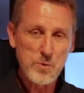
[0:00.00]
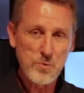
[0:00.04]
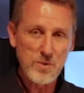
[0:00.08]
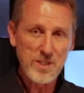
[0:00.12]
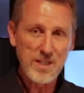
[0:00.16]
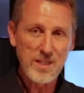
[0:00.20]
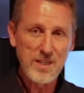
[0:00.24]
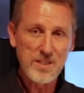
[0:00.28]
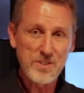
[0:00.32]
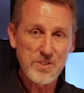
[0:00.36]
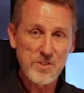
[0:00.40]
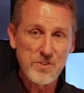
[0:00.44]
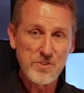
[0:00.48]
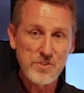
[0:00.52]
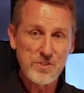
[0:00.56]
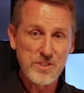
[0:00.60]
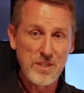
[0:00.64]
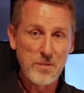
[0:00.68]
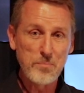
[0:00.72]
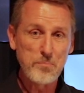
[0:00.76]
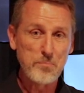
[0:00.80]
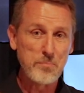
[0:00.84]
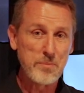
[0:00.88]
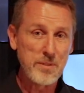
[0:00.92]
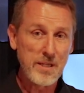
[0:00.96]

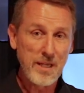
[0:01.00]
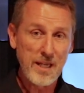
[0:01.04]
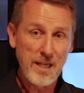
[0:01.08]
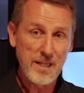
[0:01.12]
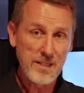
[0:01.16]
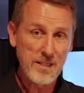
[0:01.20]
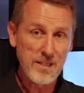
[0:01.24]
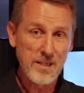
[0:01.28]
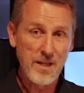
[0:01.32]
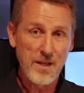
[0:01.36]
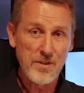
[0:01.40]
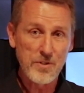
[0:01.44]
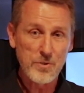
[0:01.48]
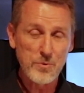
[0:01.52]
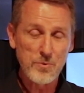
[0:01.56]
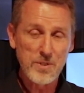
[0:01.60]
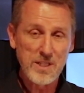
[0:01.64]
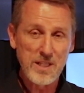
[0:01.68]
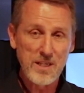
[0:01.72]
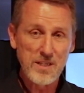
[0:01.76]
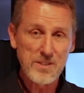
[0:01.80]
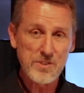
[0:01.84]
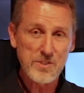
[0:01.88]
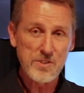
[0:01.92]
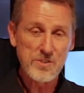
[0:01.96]
relationship and in other
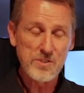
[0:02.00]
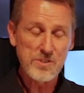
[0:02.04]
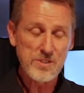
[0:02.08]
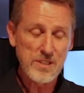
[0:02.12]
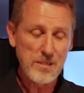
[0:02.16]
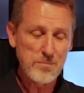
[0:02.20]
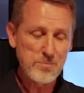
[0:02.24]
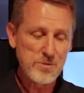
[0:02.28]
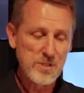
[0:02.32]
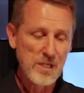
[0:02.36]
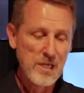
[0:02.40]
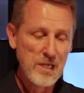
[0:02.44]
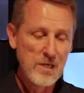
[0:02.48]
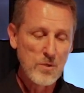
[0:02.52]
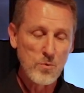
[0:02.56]
relationships.